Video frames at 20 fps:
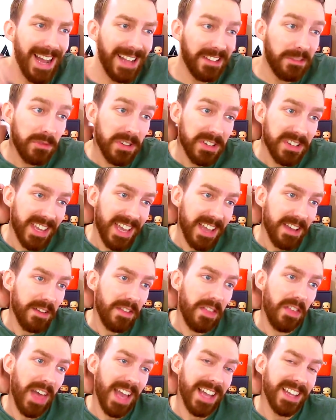and you just get a
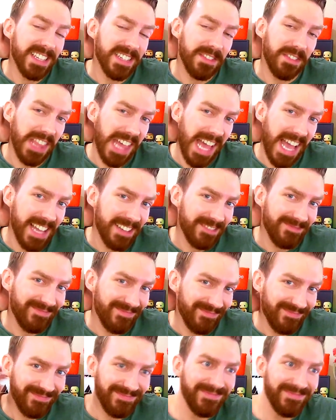thanks for that.
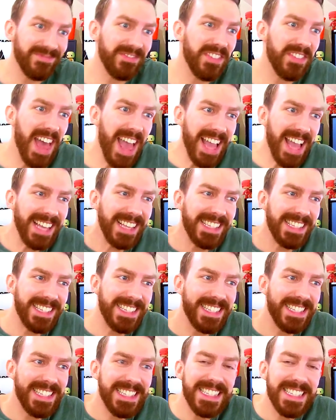
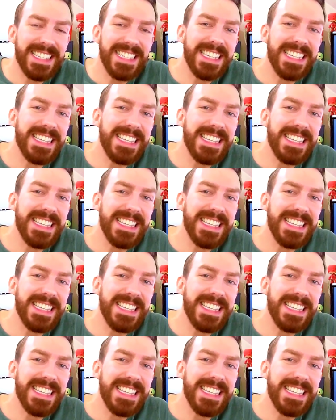Thanks!